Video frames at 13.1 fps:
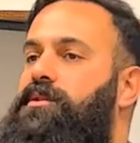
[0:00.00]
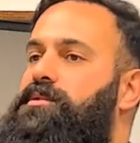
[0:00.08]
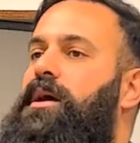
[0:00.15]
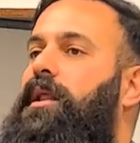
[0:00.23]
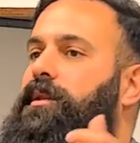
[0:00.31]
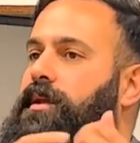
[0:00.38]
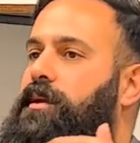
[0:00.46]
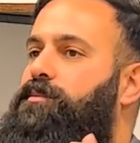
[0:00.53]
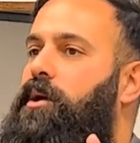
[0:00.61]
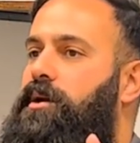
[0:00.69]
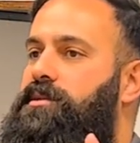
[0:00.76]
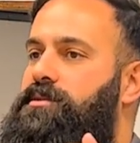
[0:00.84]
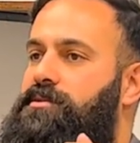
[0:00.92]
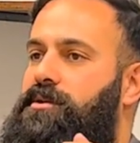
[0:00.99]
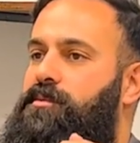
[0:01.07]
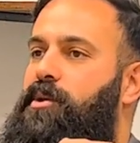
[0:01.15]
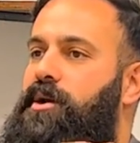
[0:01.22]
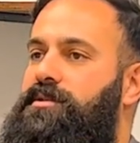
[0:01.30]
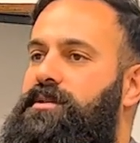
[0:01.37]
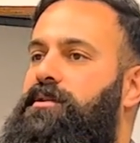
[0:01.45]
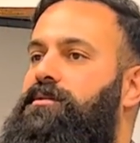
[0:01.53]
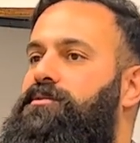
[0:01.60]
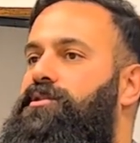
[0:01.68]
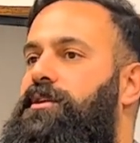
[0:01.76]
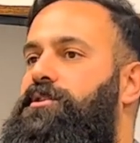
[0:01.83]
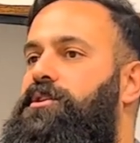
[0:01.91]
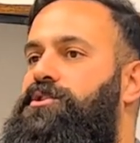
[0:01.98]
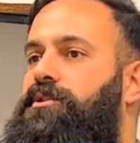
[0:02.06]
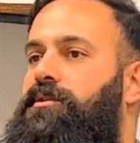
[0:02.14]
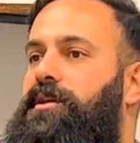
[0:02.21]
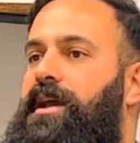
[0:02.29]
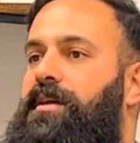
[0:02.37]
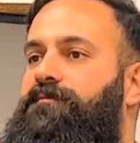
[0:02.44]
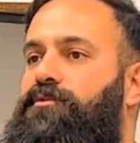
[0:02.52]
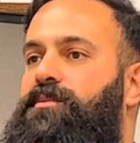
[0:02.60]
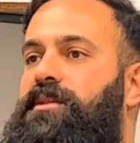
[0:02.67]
to consolidate parts. So parts that are traditionally have to yeah.